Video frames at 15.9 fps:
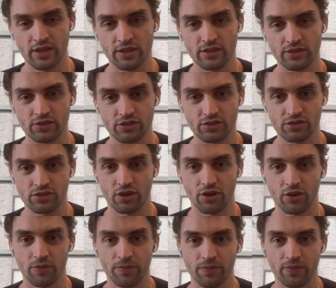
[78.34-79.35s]

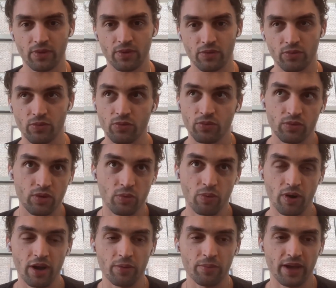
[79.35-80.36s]
So, a
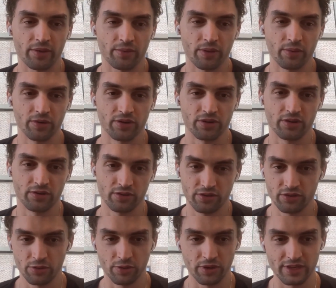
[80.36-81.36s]
while back, we were
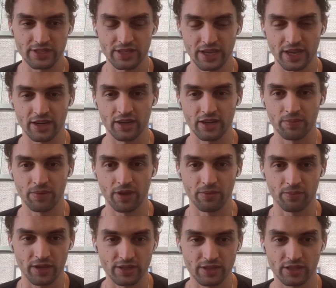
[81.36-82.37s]
doing a stand-up and
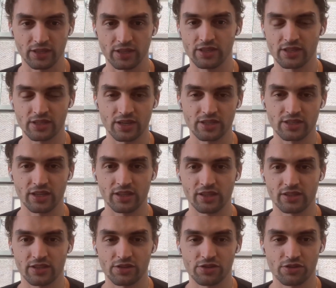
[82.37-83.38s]
basically discussing
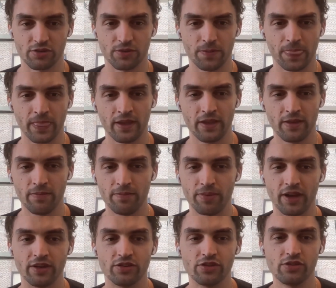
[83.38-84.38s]
this issue.
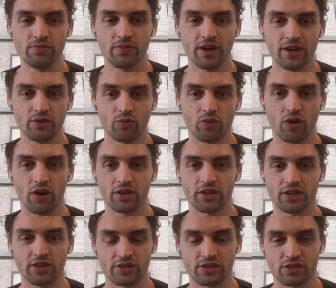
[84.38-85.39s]
Ben, do you mind
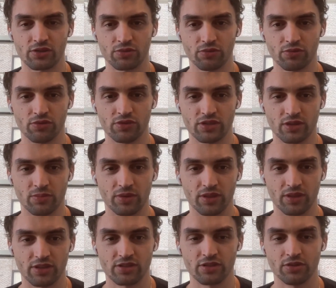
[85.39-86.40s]
walking us through some of
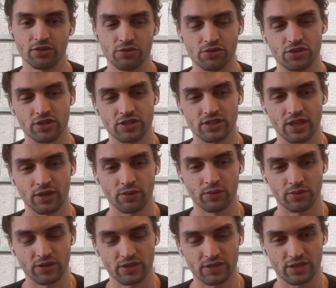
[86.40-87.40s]
the solutions that we were
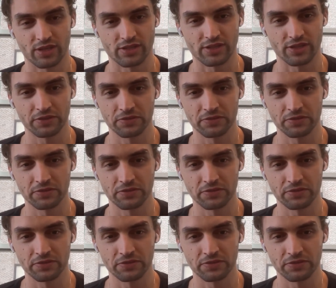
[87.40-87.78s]
discussing?